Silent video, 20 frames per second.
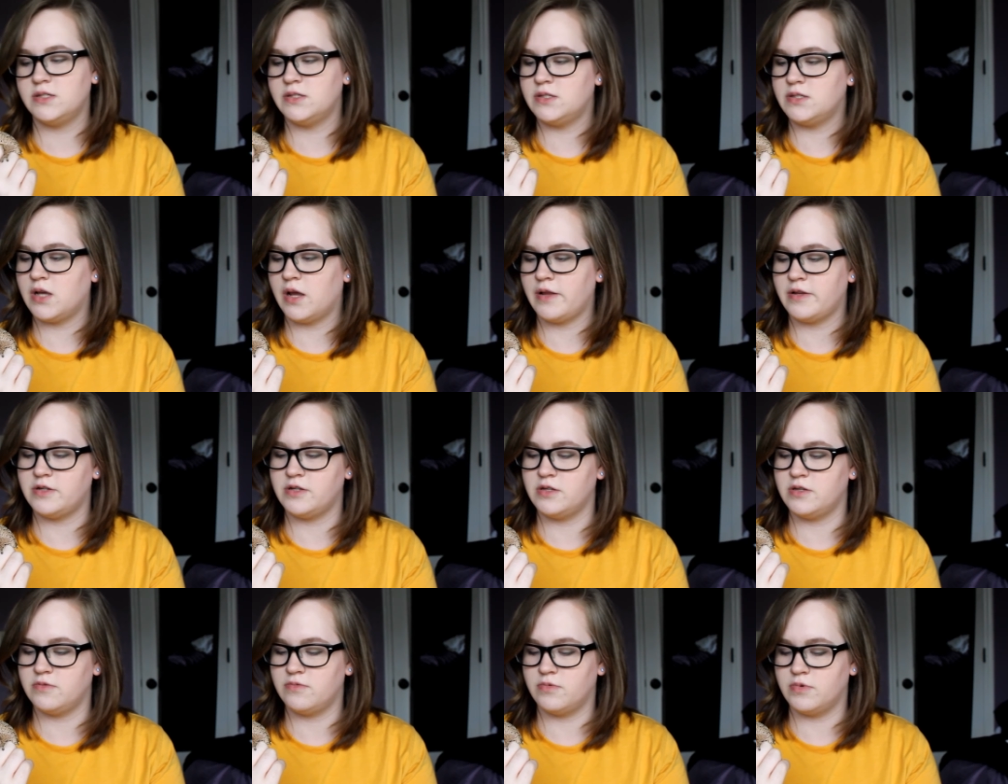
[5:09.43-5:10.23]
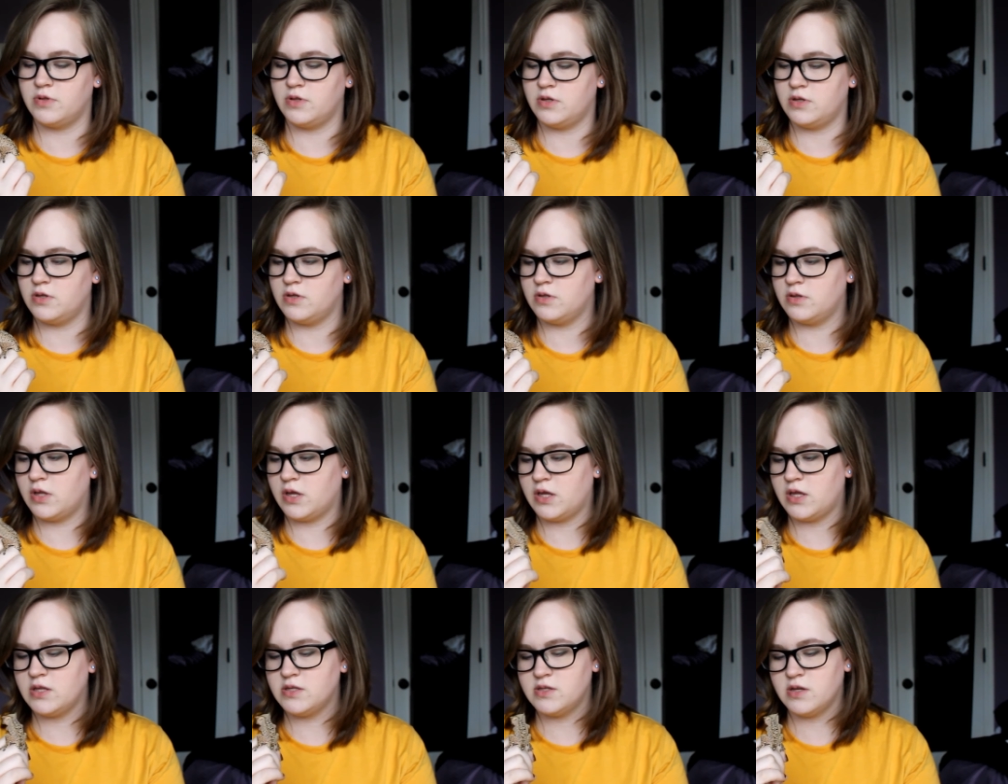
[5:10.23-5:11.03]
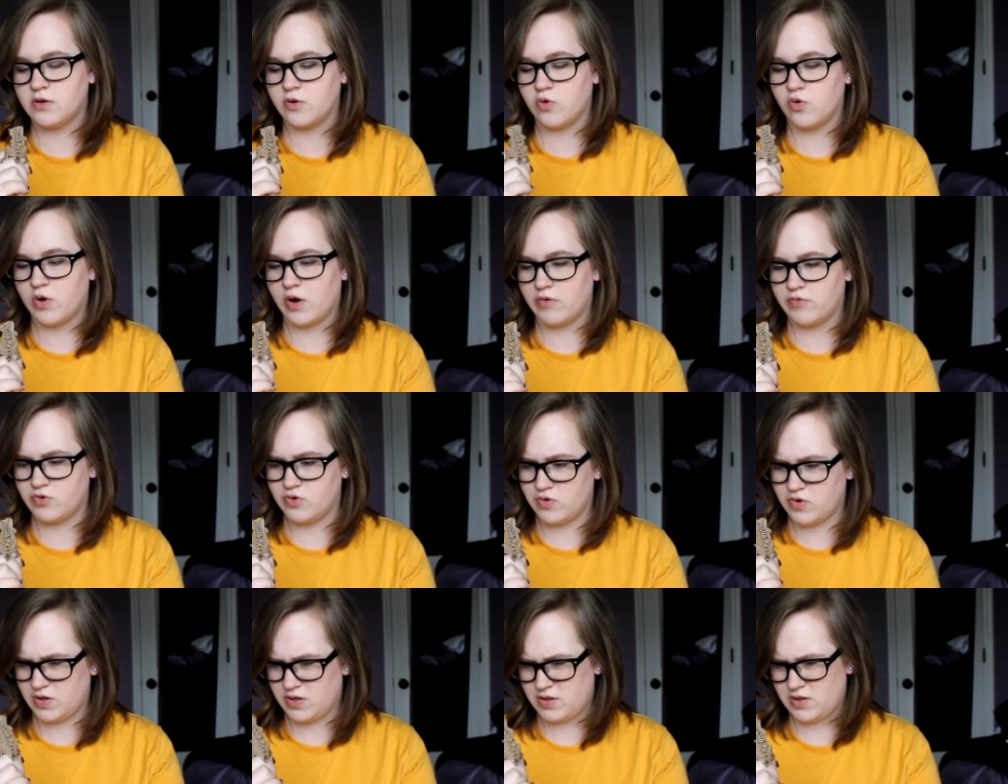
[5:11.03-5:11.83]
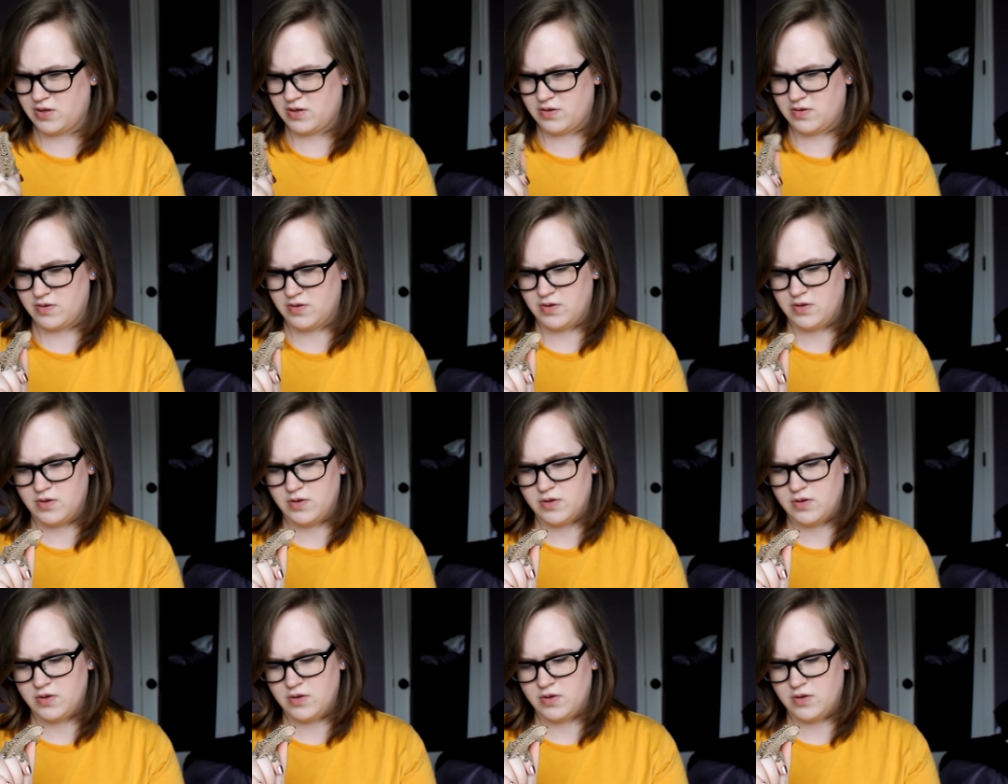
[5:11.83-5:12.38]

Scotchy really, like, he's not crowned or anything,